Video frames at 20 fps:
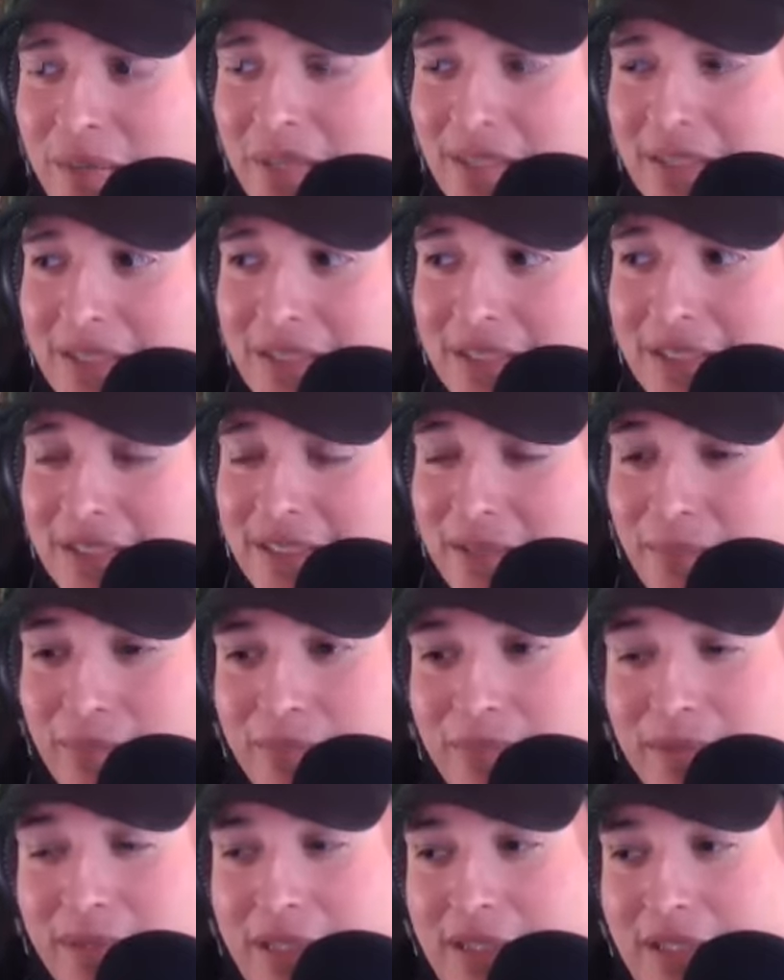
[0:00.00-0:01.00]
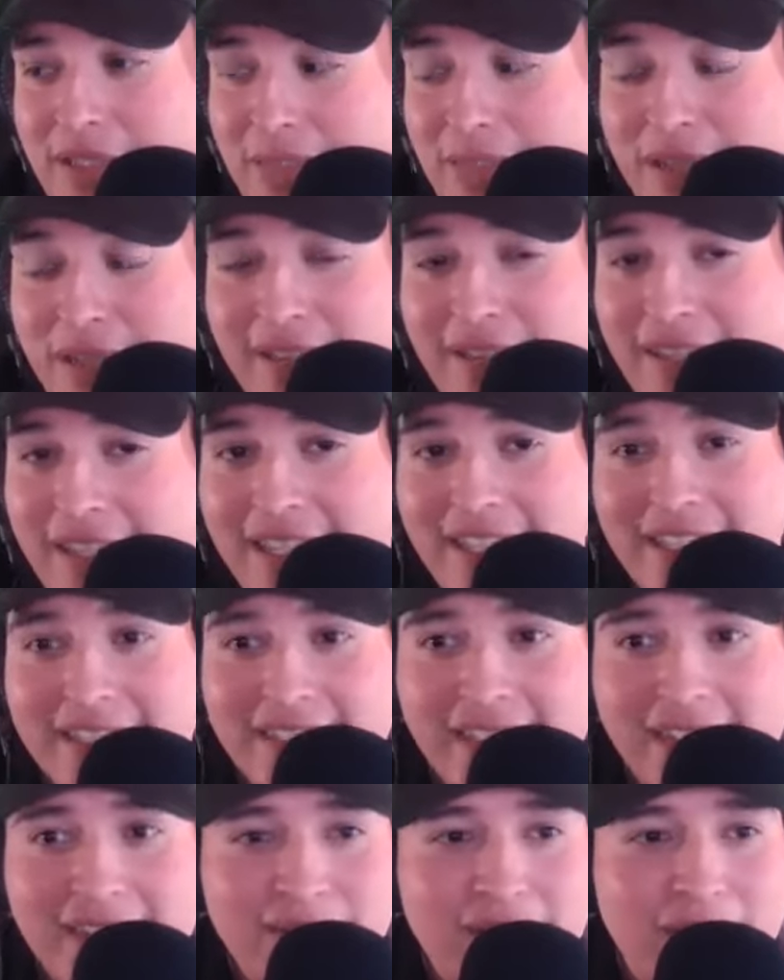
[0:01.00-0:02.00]
there apparently is
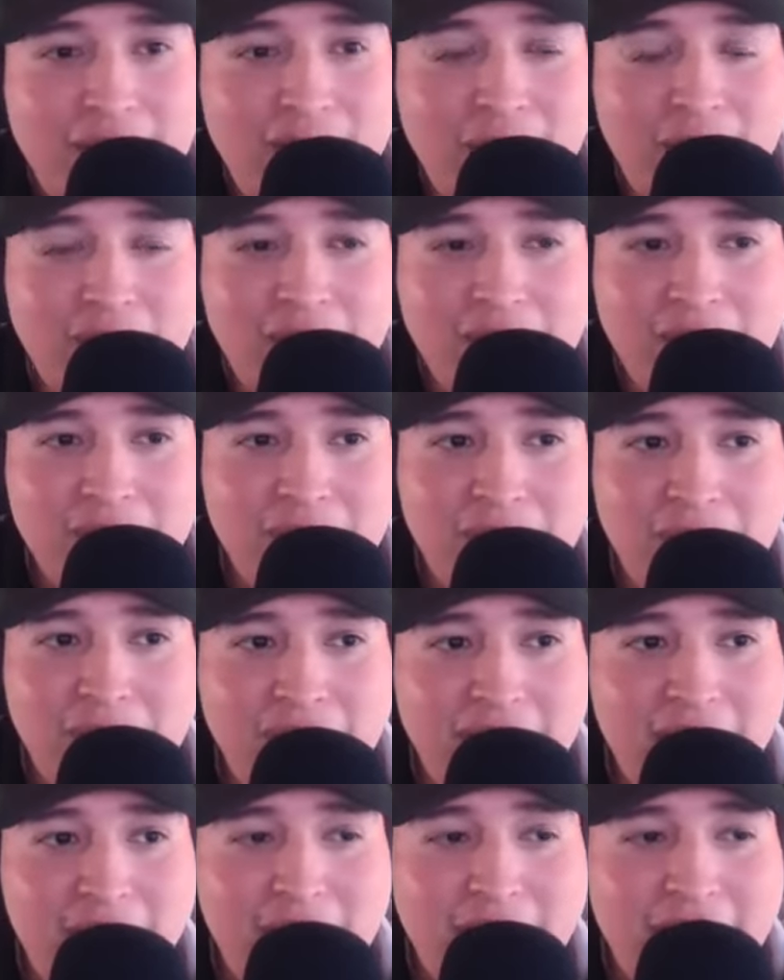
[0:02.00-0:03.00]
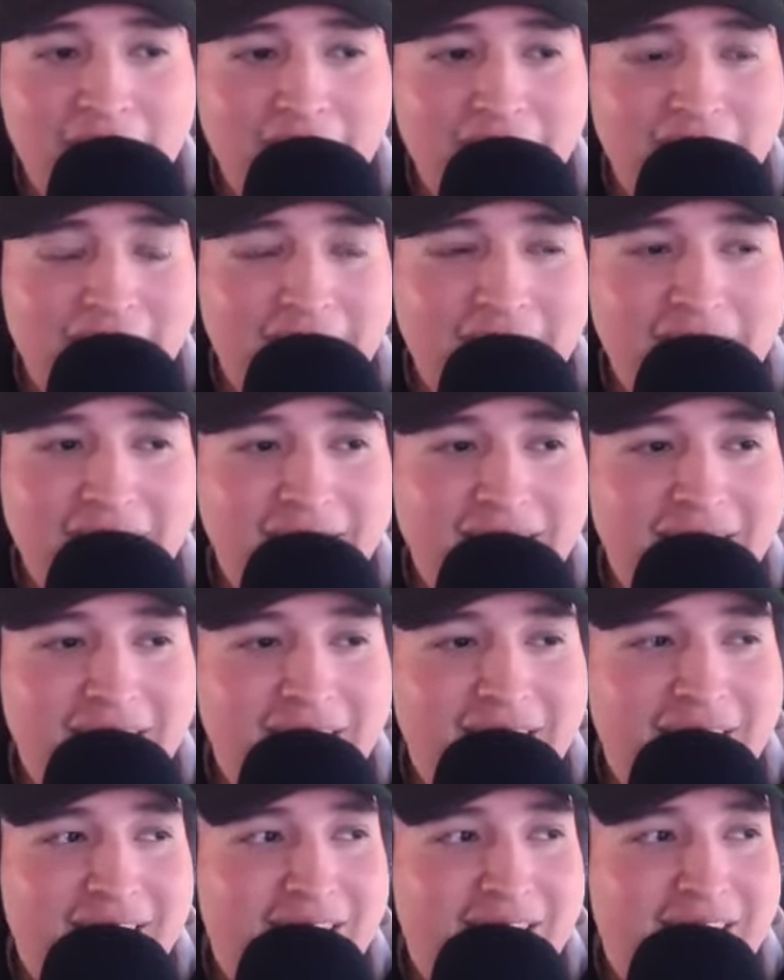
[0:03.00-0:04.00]
like 1 or 2 stories about it, and
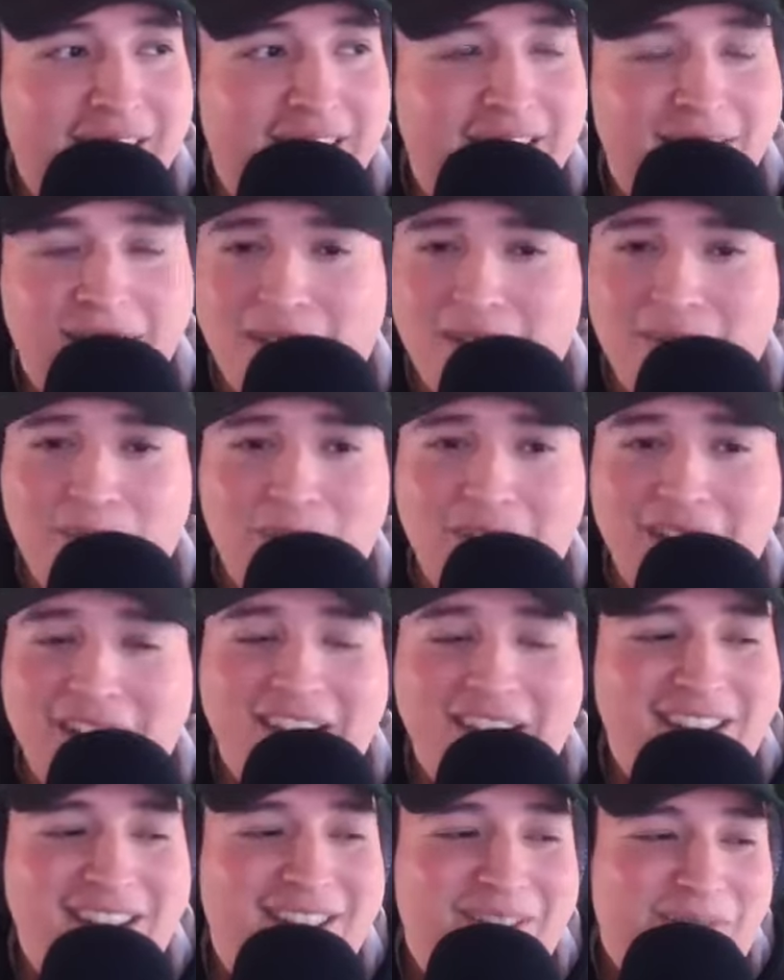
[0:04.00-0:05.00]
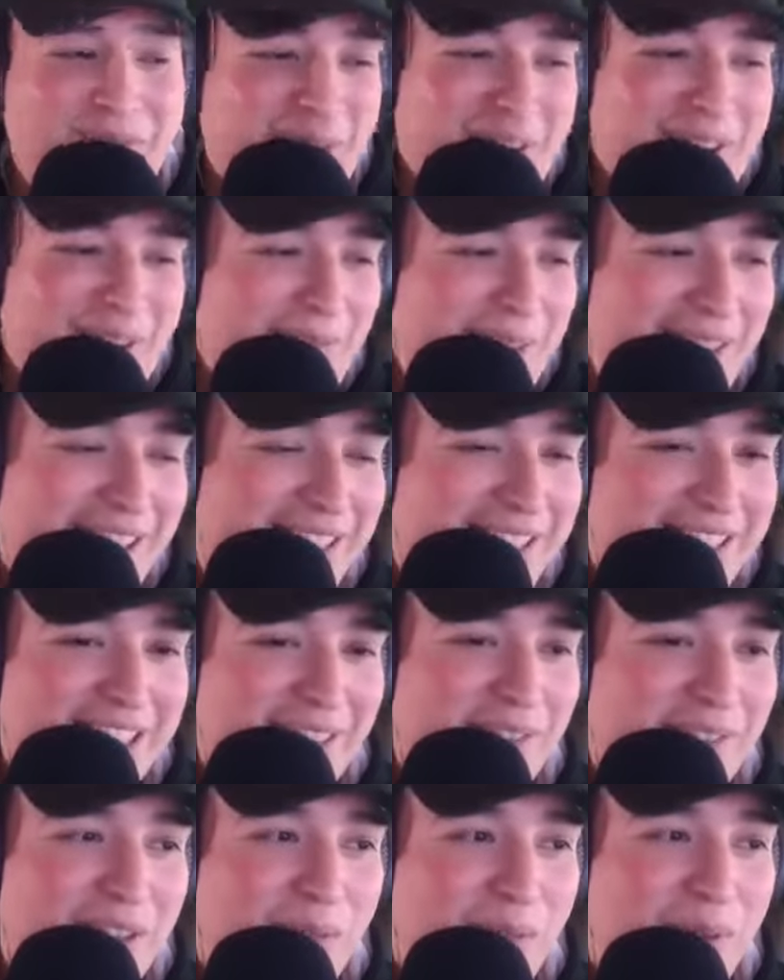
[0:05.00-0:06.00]
it's just like weird. It's weird. I mean, it's
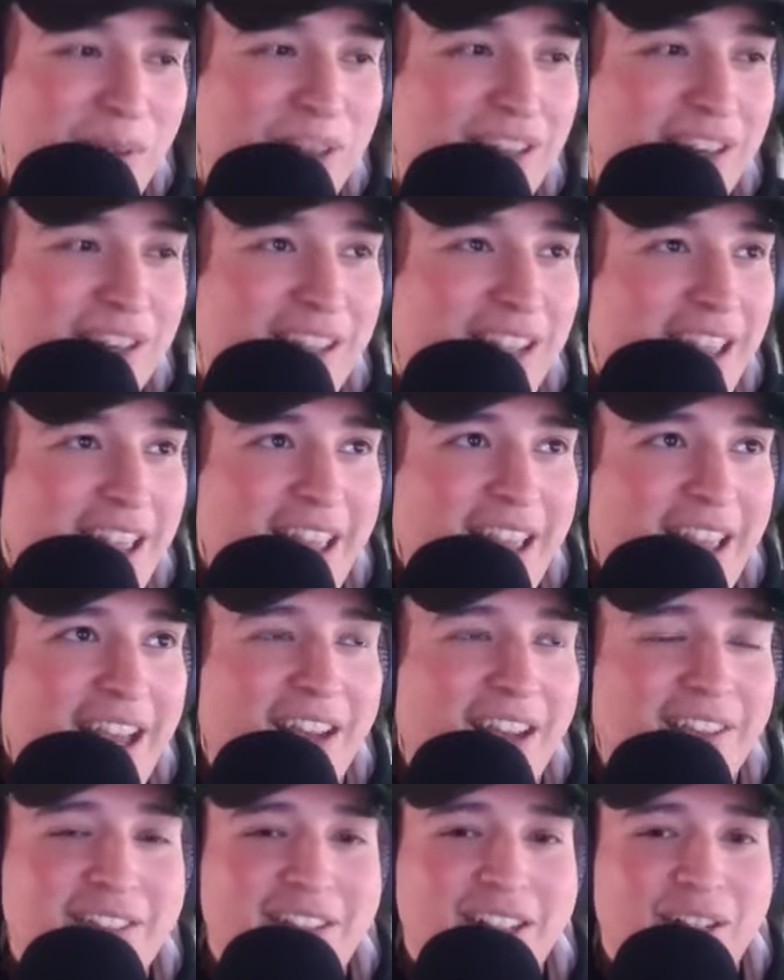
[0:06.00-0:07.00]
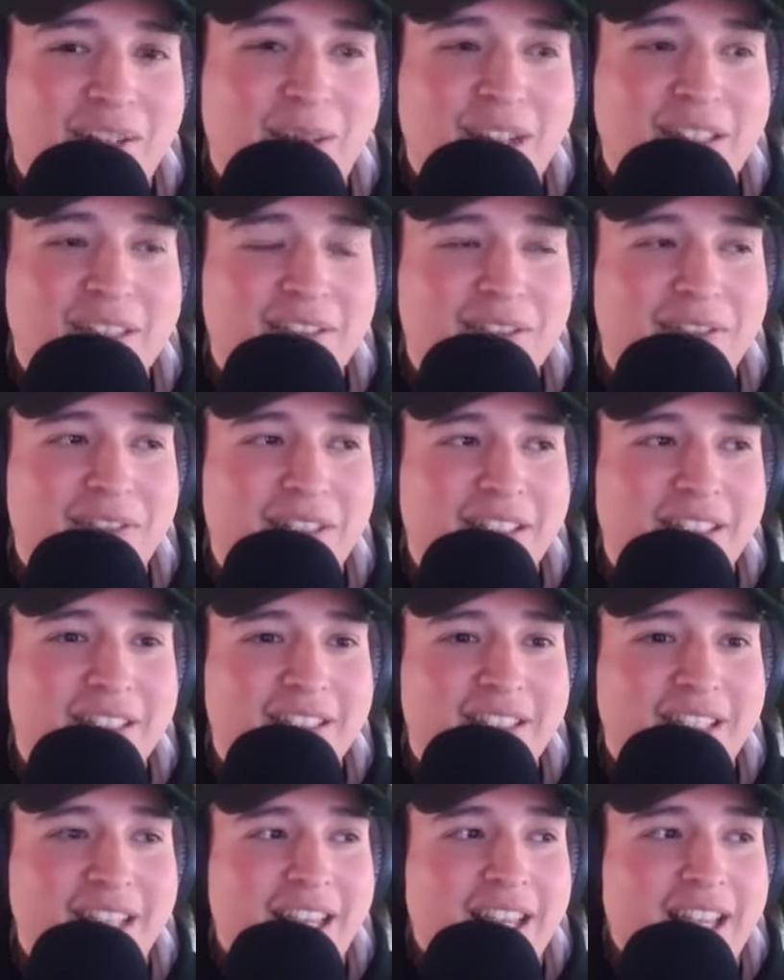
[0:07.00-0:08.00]
definitely weird out there in El Paso.
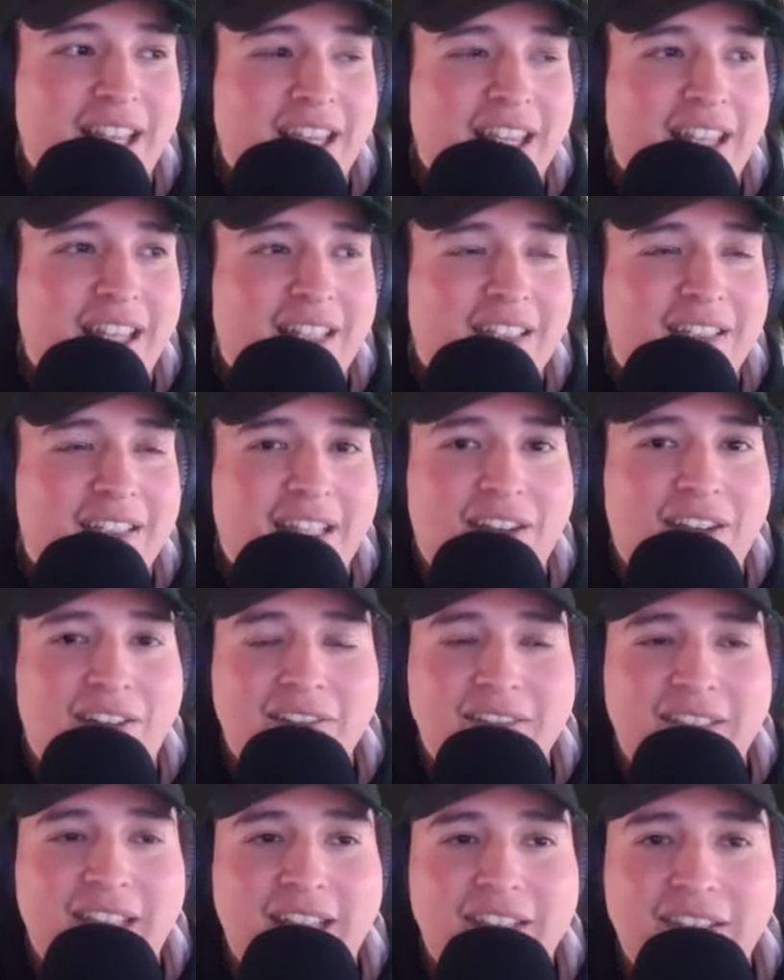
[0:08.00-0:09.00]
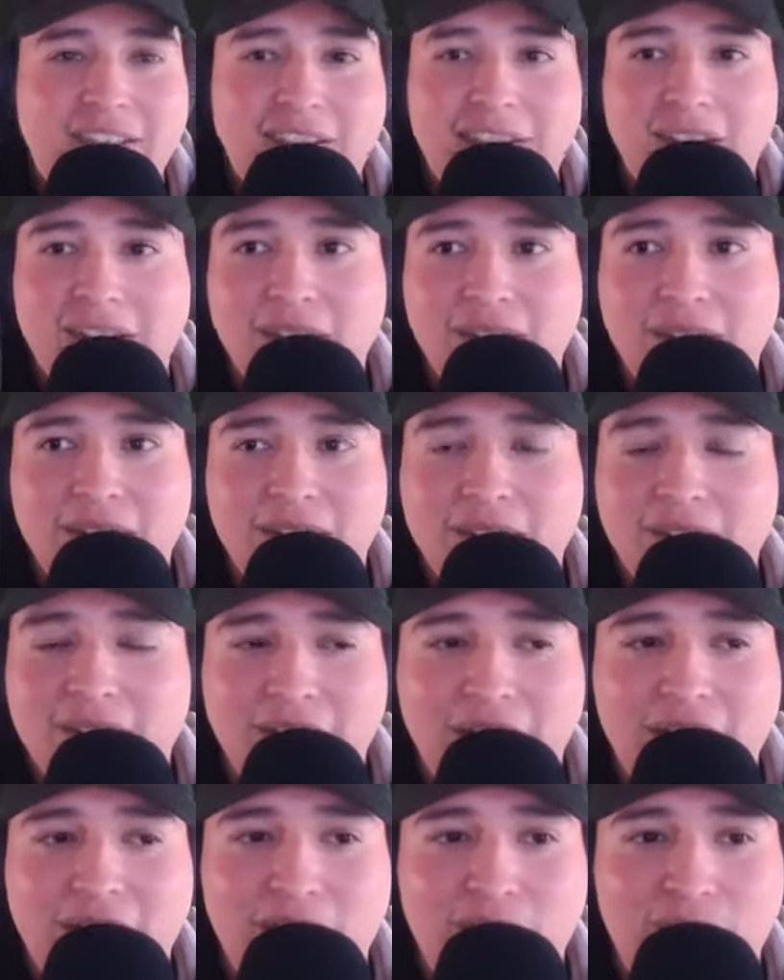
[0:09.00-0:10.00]
It's like all desert.
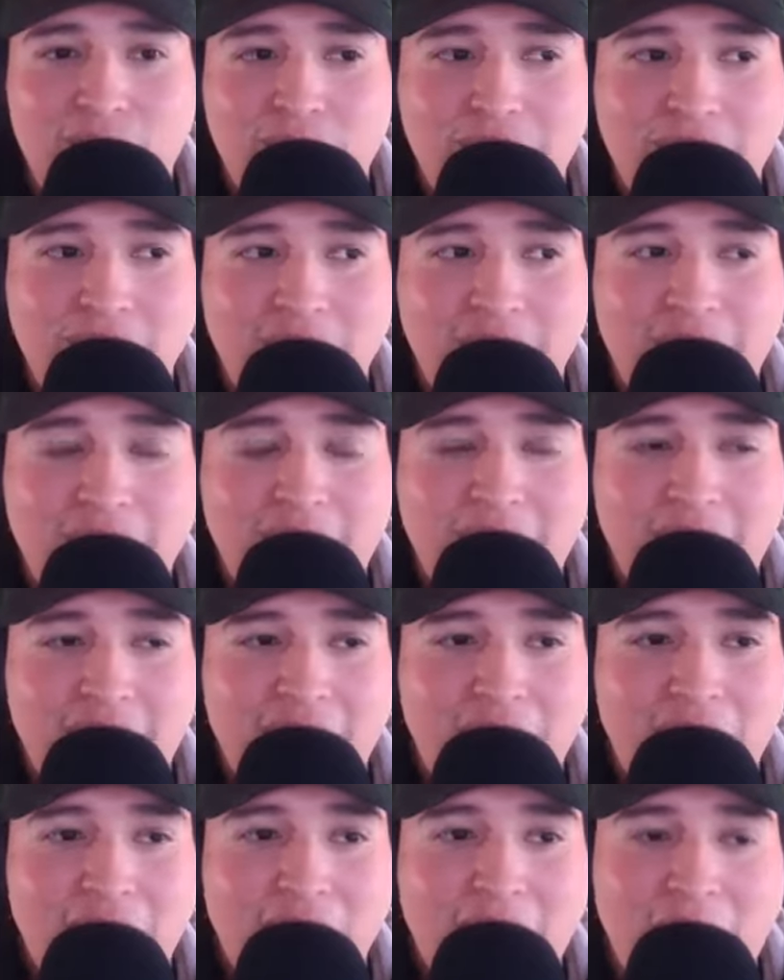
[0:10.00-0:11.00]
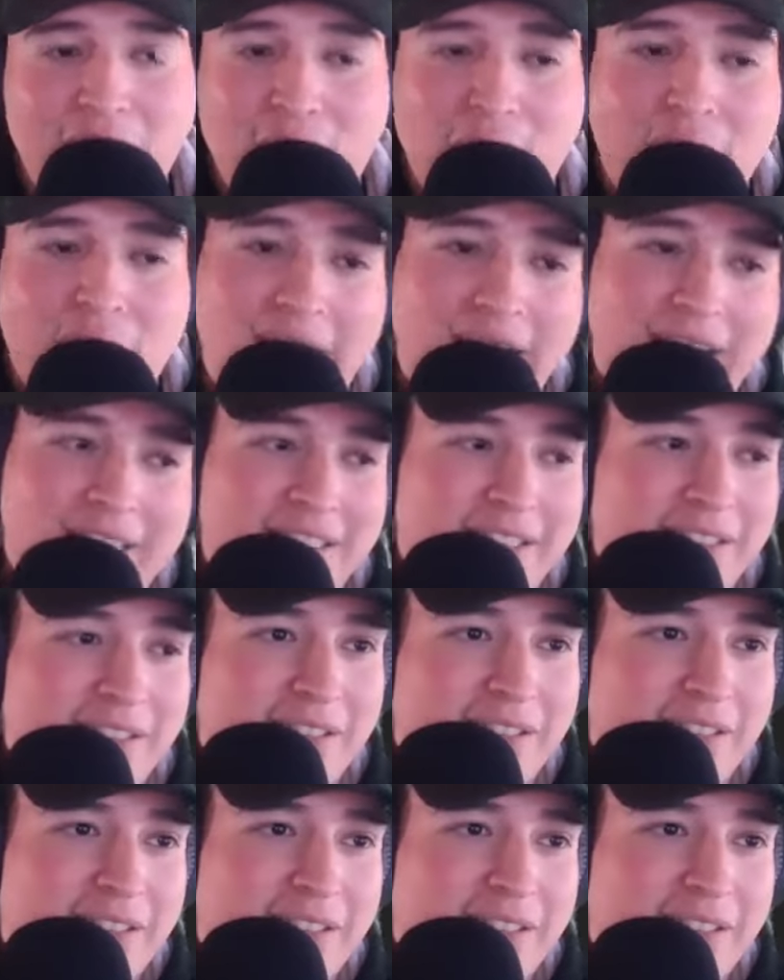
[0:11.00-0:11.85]
Once you try to go like west,